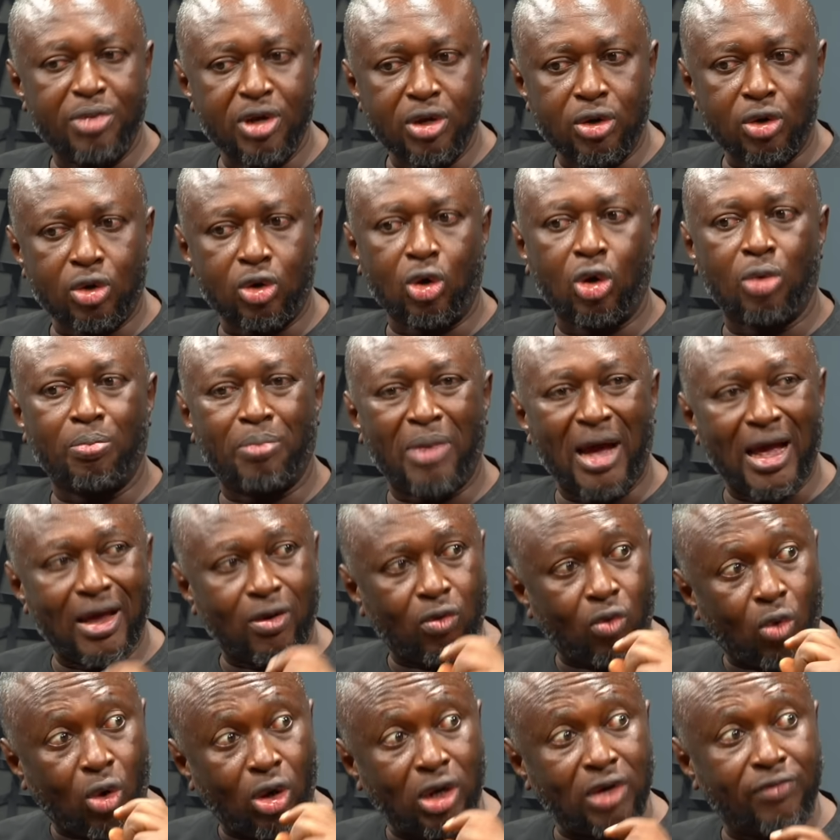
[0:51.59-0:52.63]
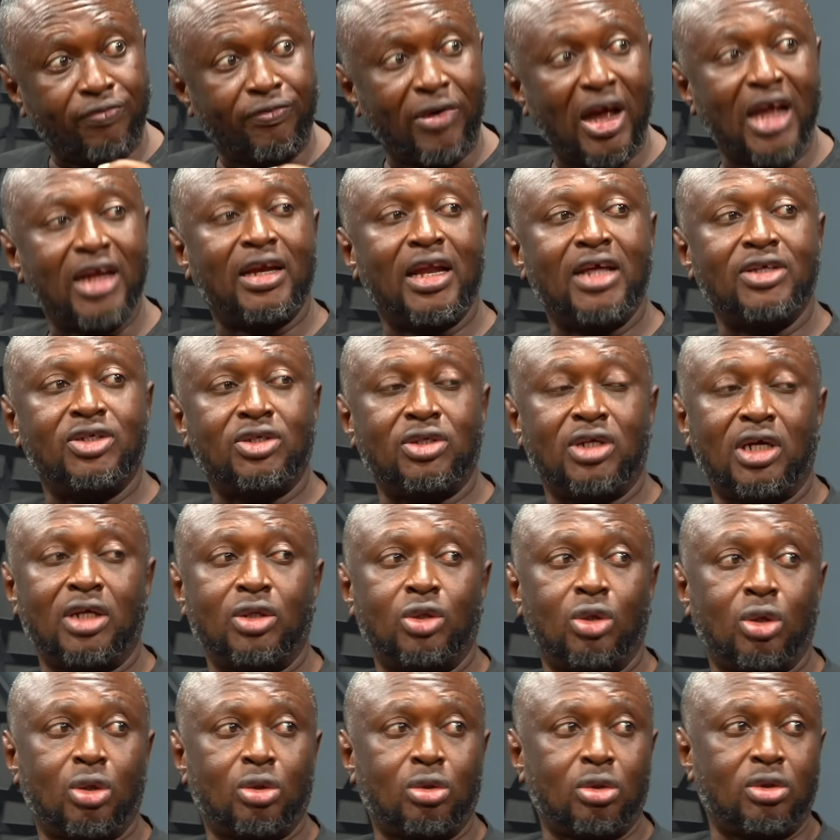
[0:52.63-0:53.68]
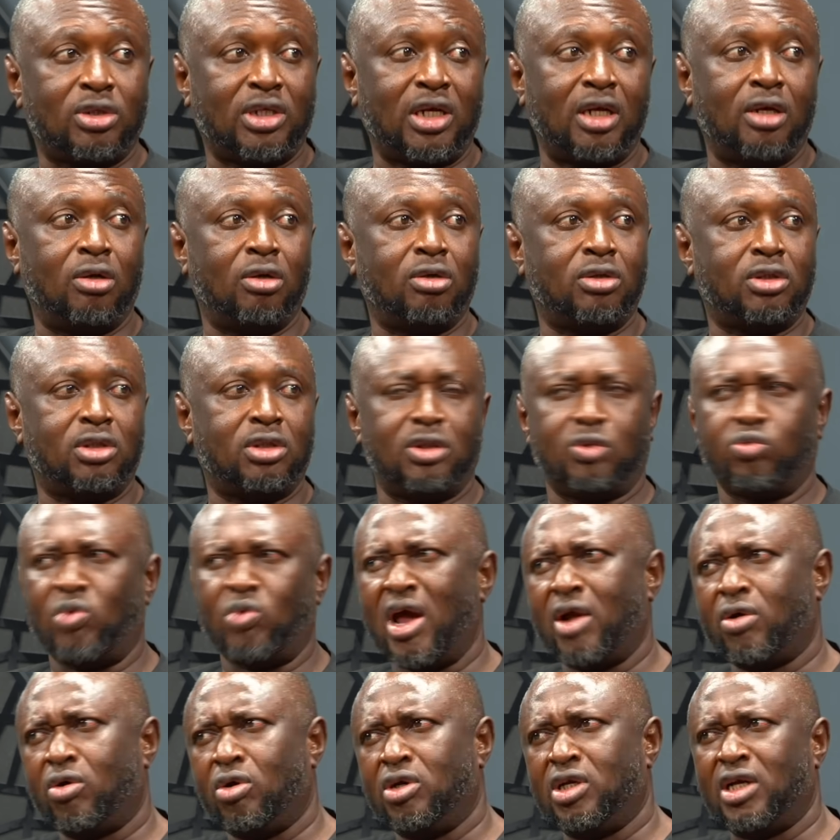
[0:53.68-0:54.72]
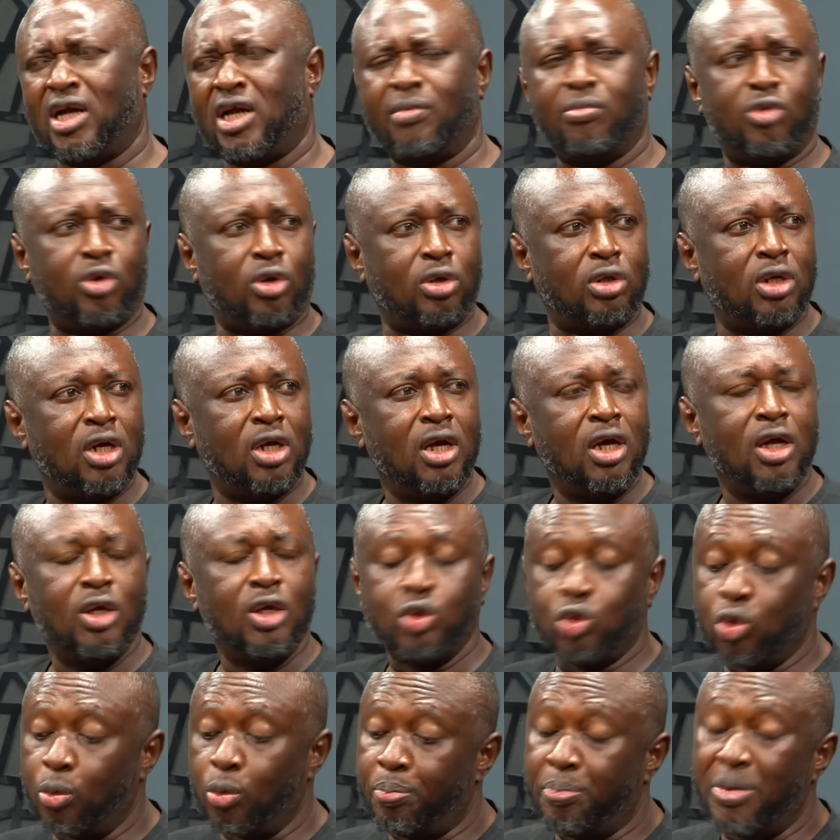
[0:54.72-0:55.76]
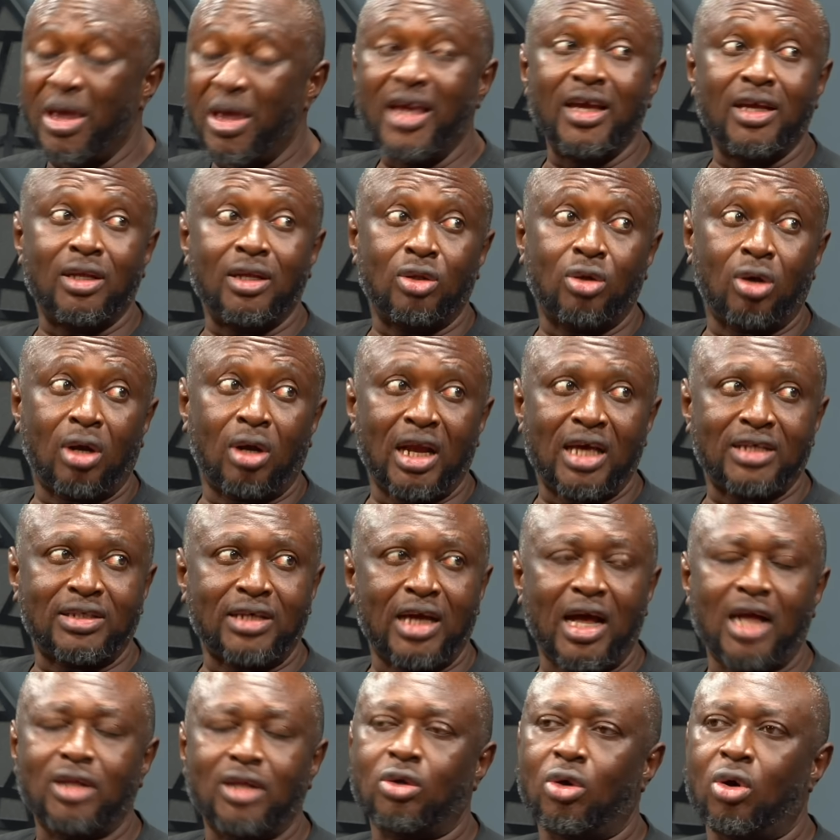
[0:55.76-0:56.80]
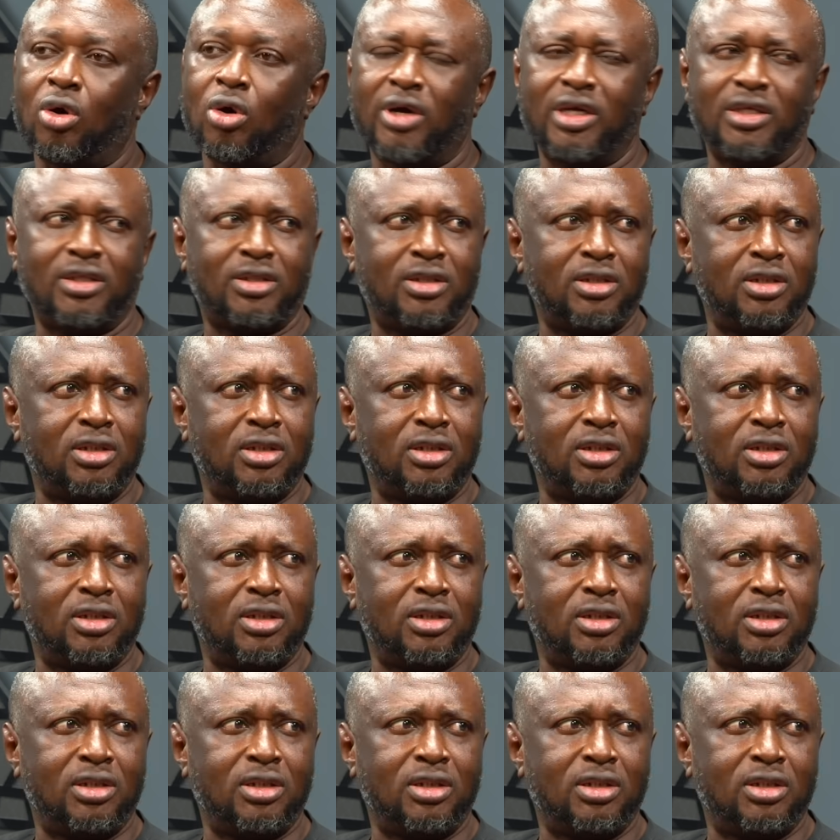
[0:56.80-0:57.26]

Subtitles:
run by qualified Nigerian doctors and nurses, while running abroad to pay in dollars, hard currencies.